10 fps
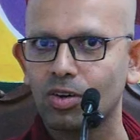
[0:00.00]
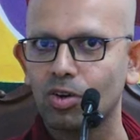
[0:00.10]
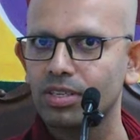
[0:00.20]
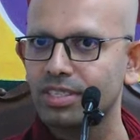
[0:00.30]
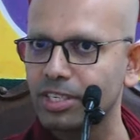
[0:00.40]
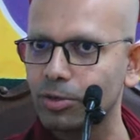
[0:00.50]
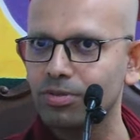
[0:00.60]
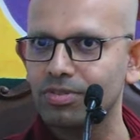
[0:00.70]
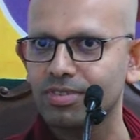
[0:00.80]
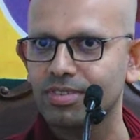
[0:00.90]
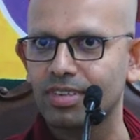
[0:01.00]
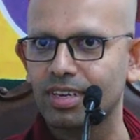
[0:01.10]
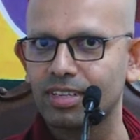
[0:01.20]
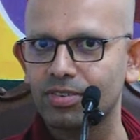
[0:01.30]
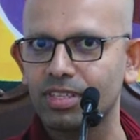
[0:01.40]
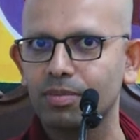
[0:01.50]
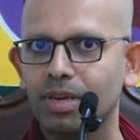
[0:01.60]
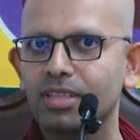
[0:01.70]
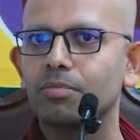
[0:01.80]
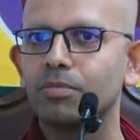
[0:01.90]
or the tune and the rhythm
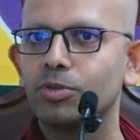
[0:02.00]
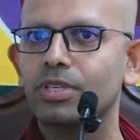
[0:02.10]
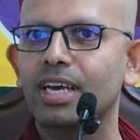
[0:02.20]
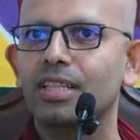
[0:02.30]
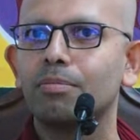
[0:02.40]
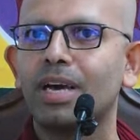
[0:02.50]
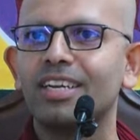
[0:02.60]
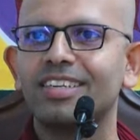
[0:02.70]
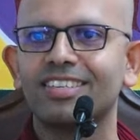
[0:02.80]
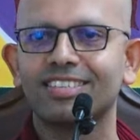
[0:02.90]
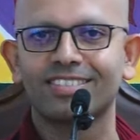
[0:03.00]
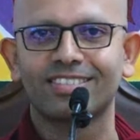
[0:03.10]
and the music and the melody?